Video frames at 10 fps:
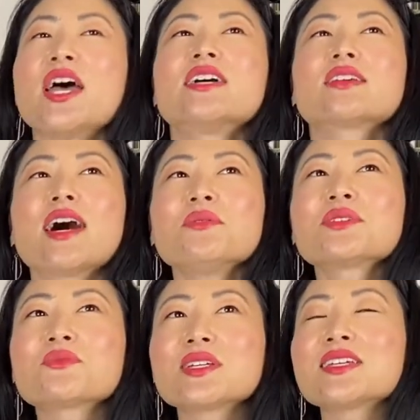So I
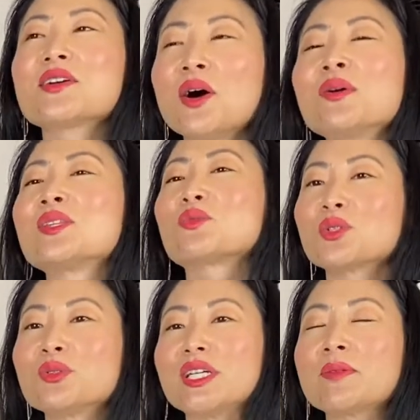was really going
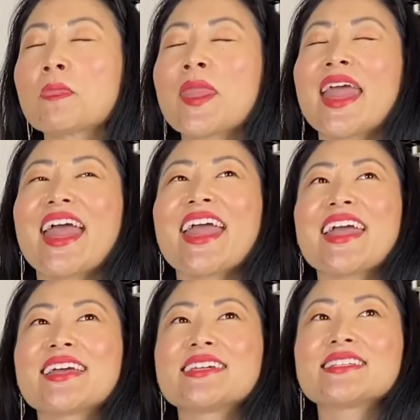through it.
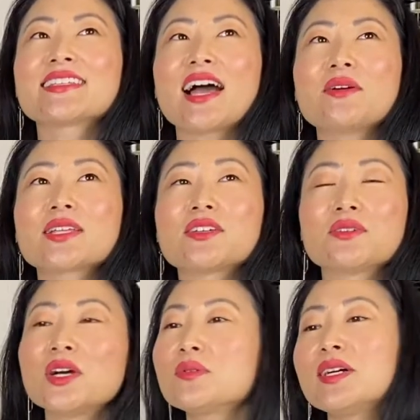And I was like,
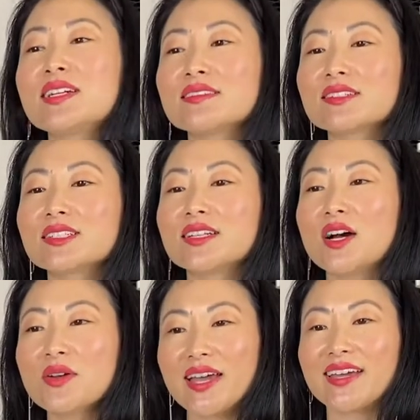you know what?
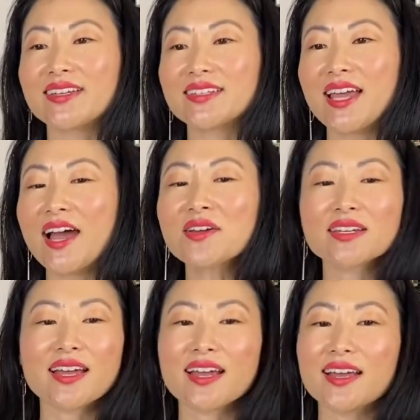Okay, how
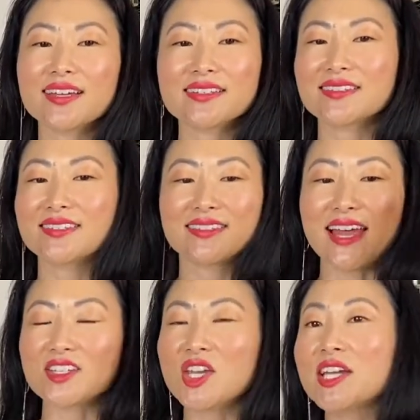can I
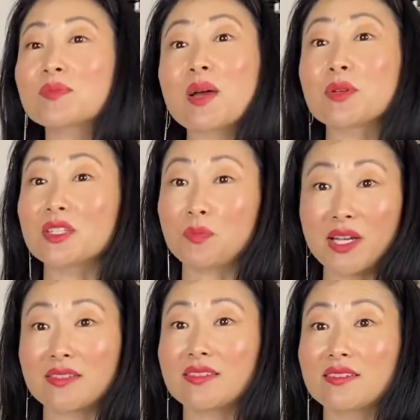like change my
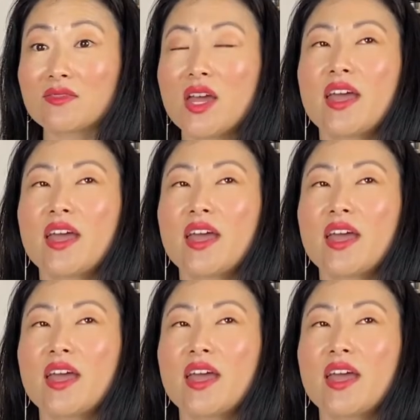perspective?